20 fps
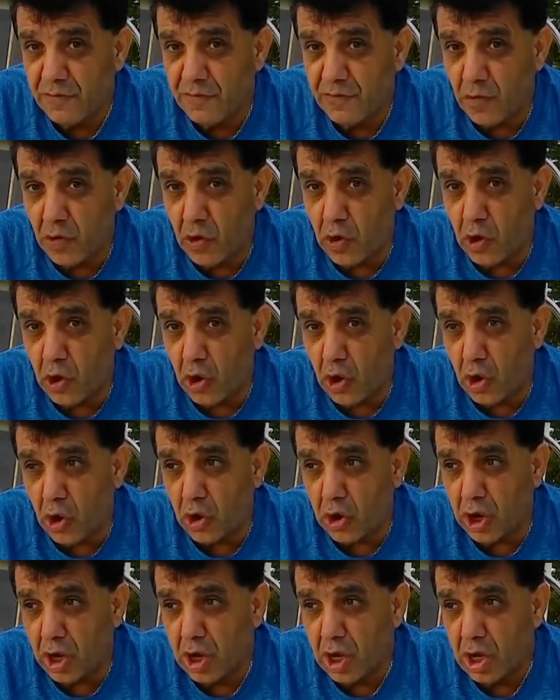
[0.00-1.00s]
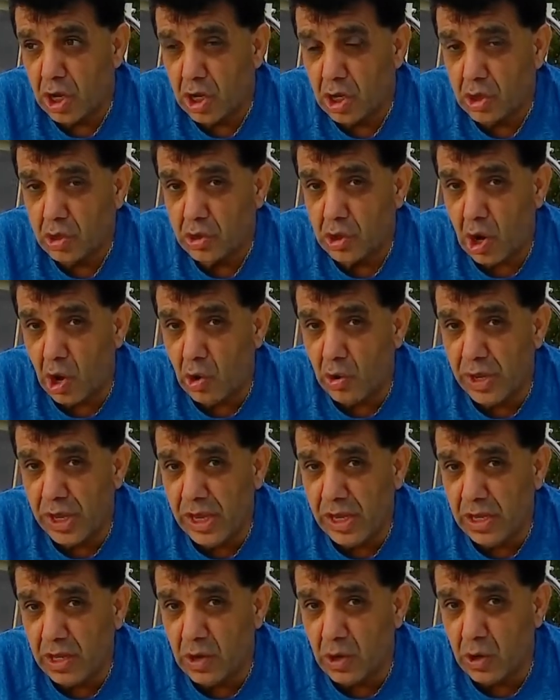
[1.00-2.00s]
for
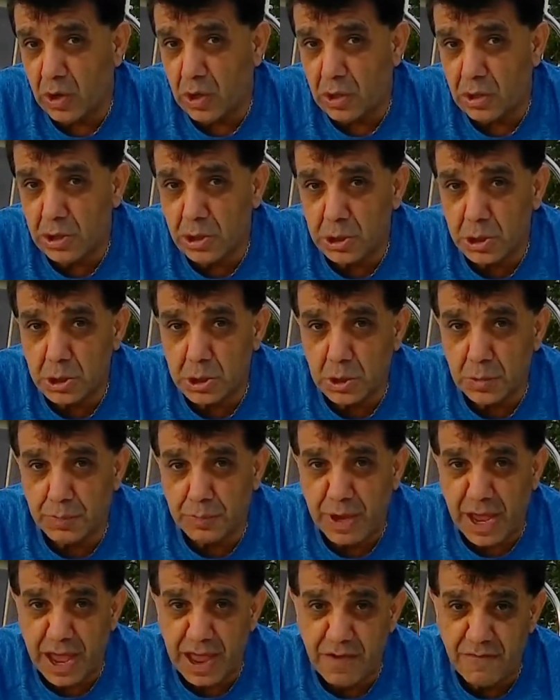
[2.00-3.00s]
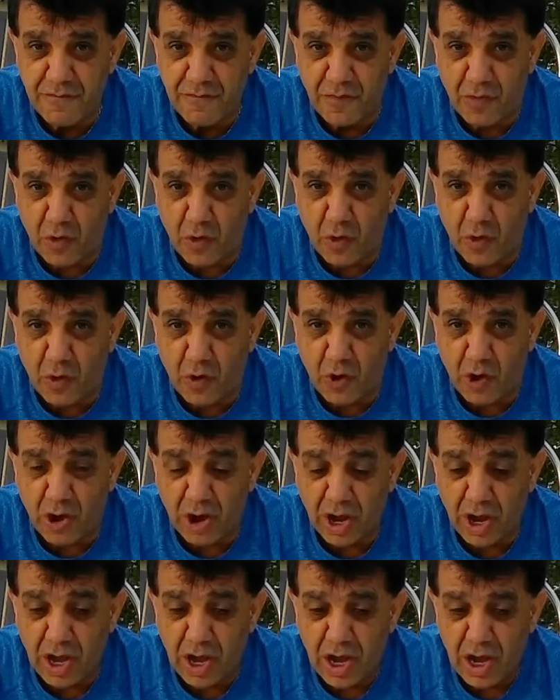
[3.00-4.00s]
towing or you should pay for
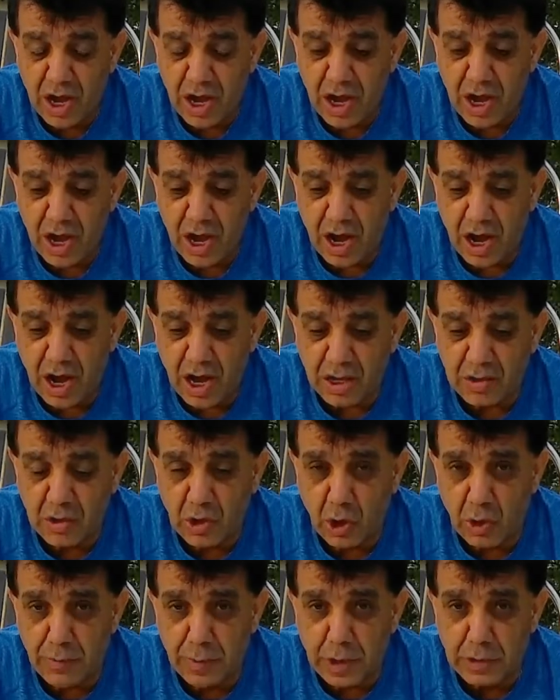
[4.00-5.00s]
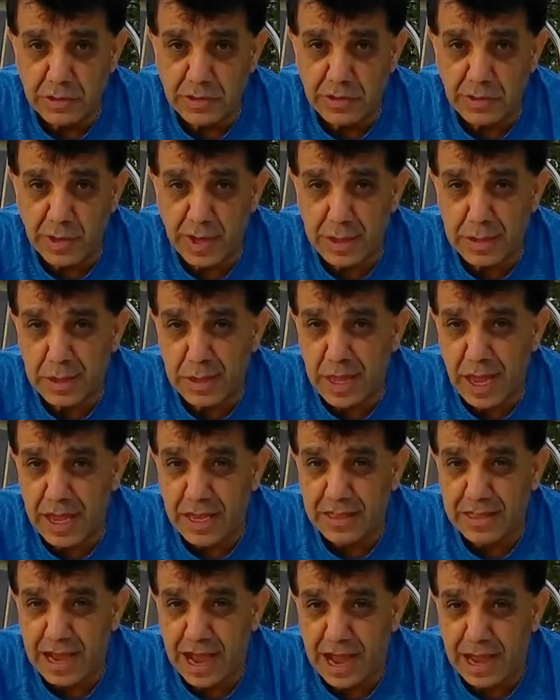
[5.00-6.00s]
Towboat
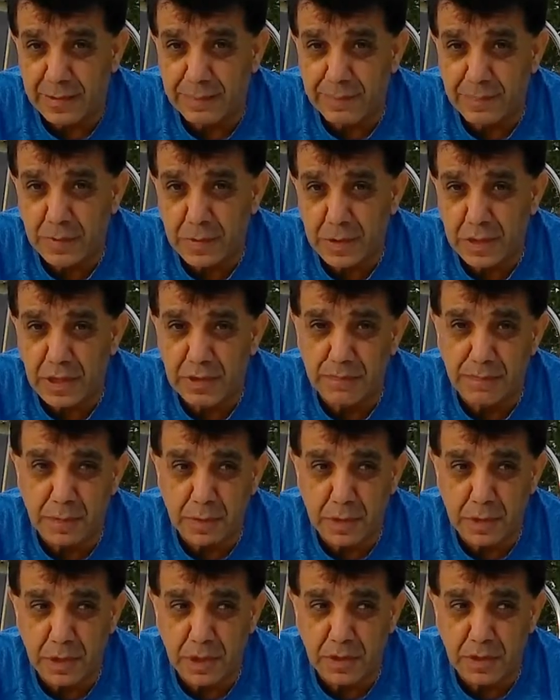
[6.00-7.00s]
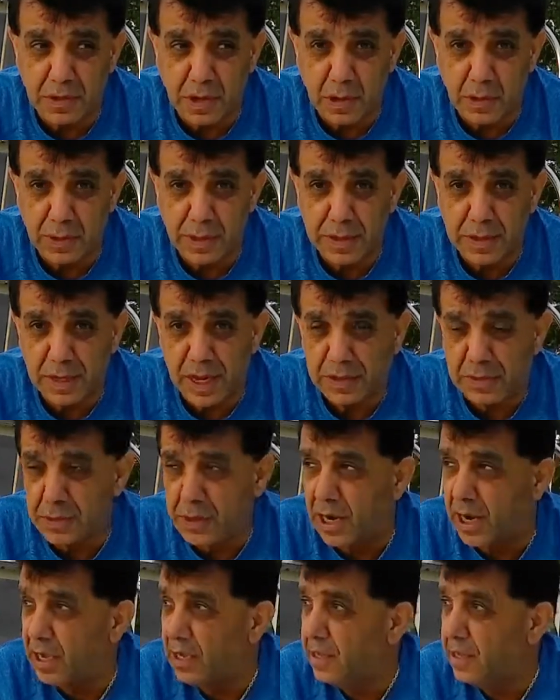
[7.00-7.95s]
USA type, sea tow, etc.